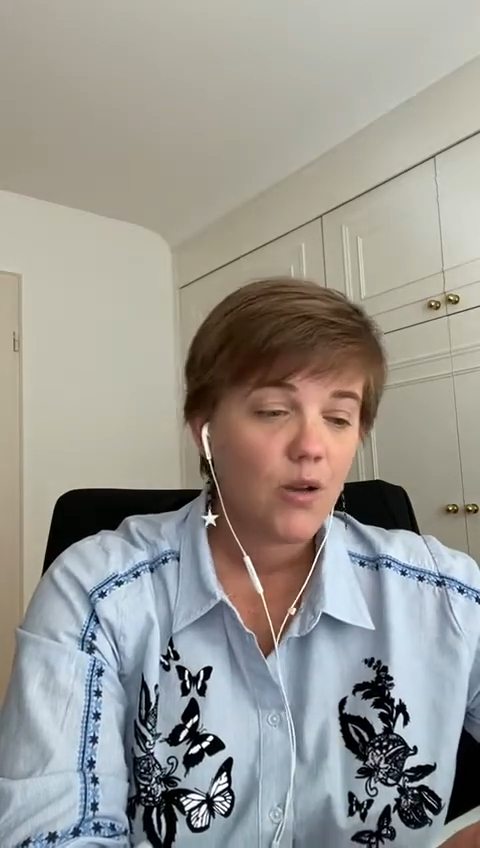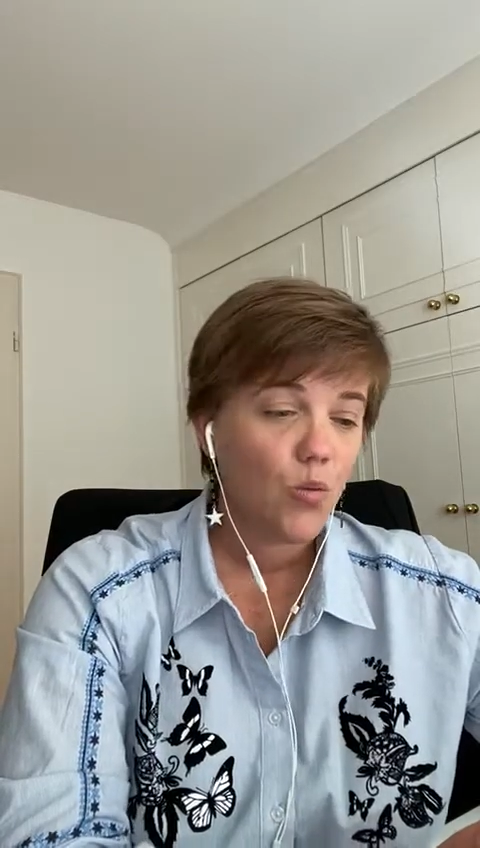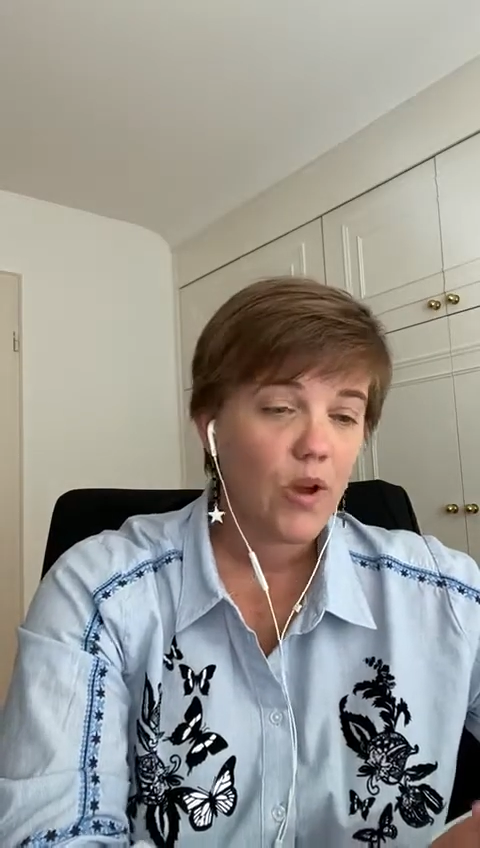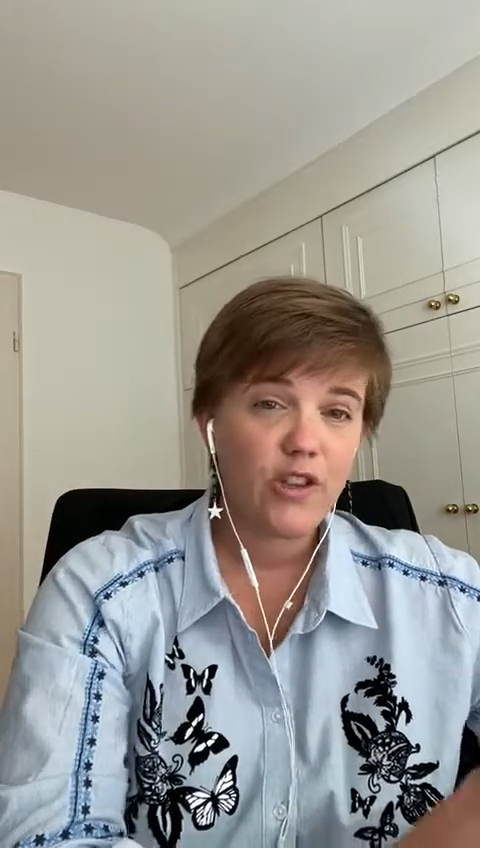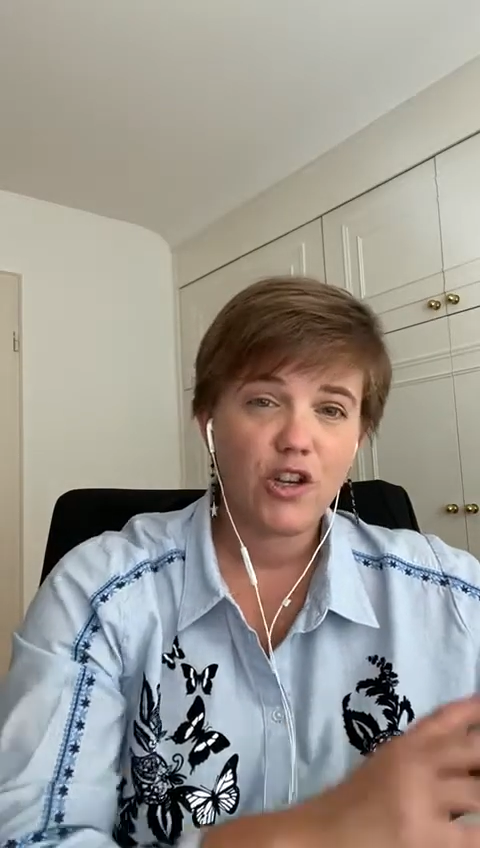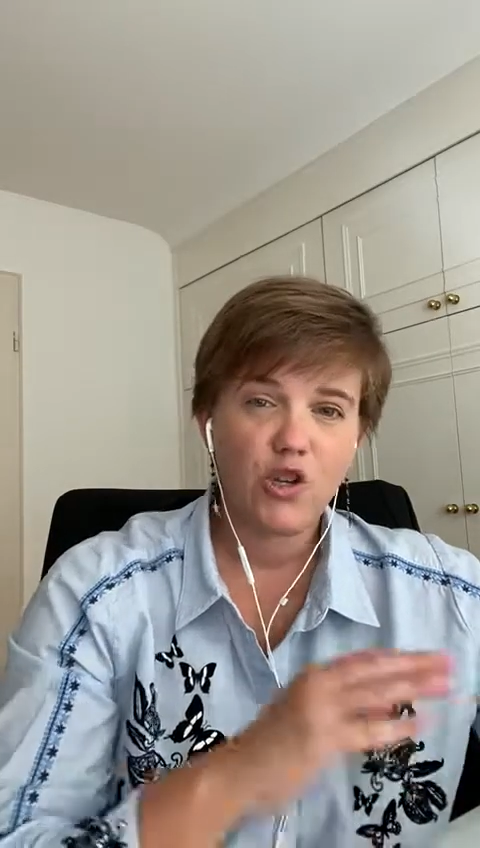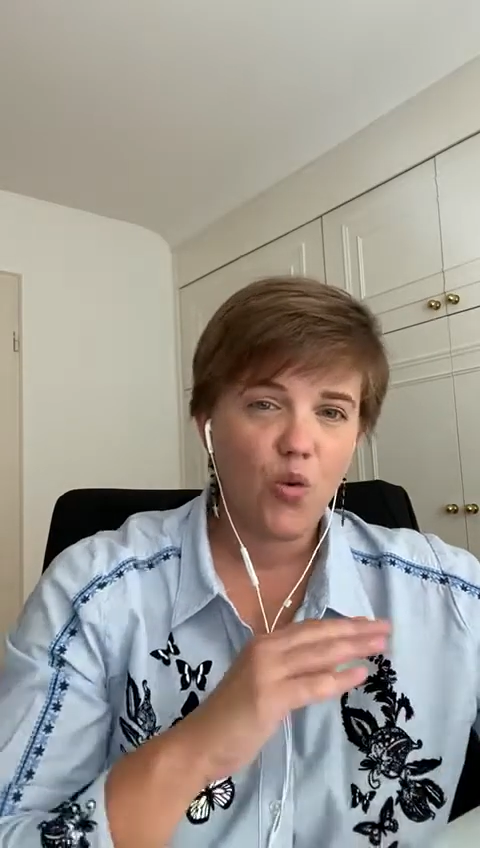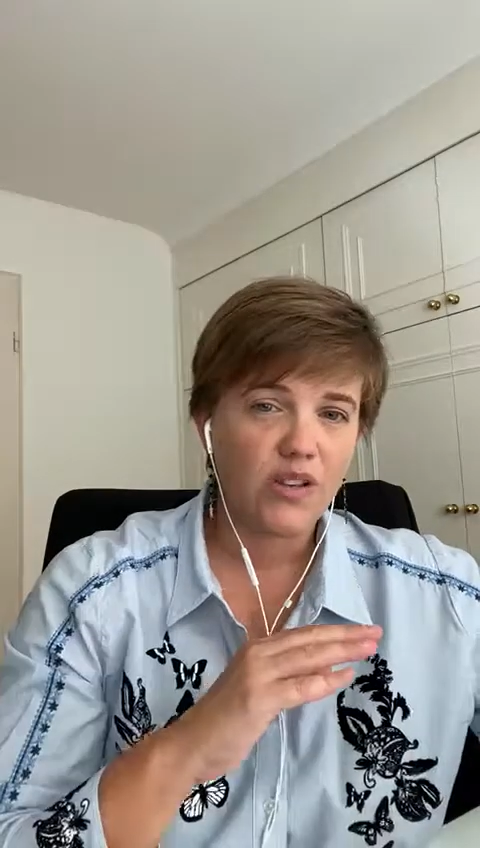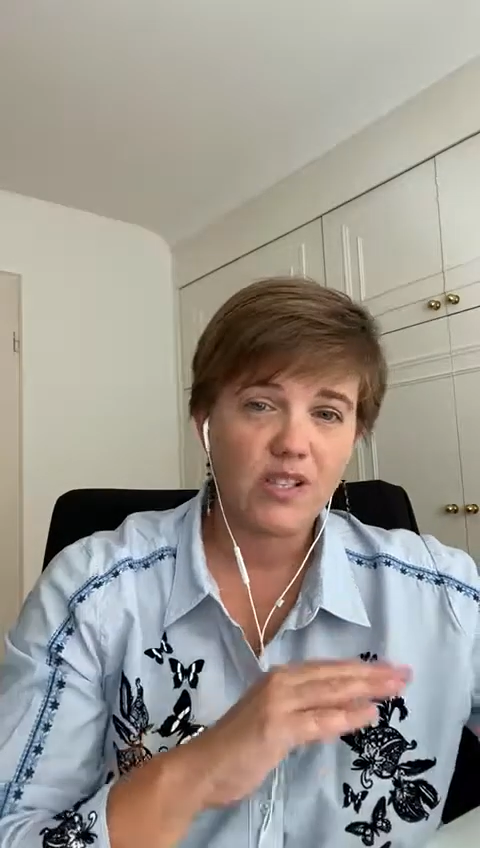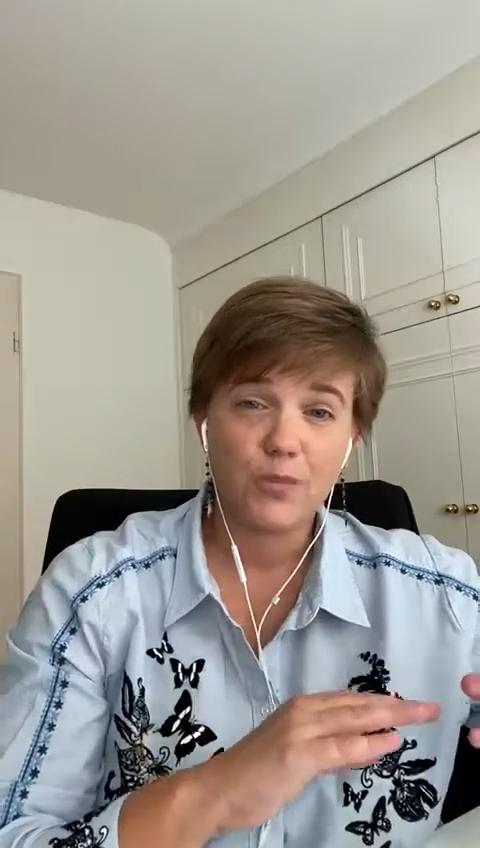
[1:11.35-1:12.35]
whether you
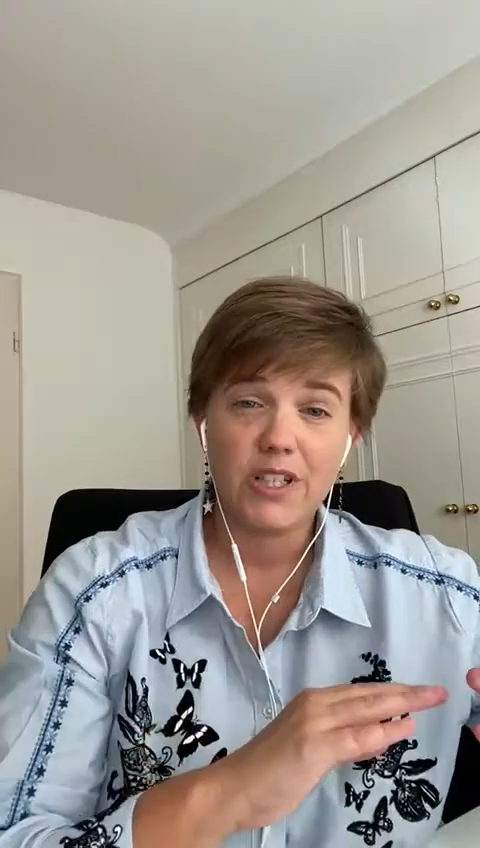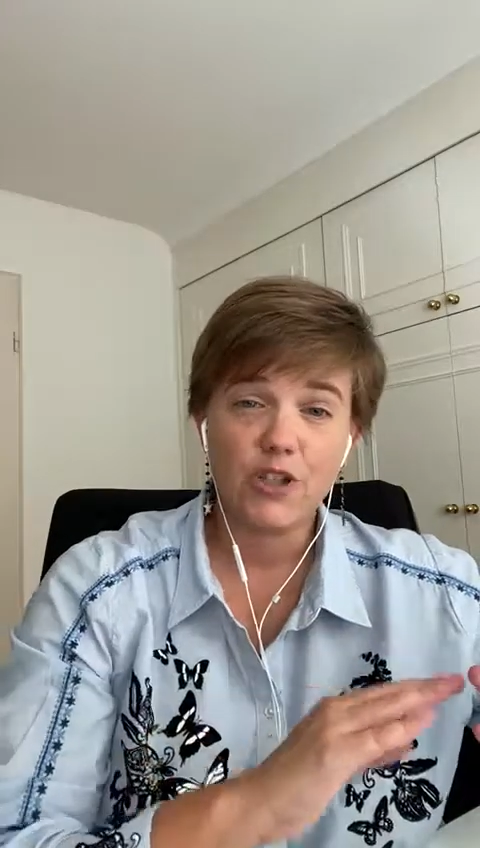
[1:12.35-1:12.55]
are simply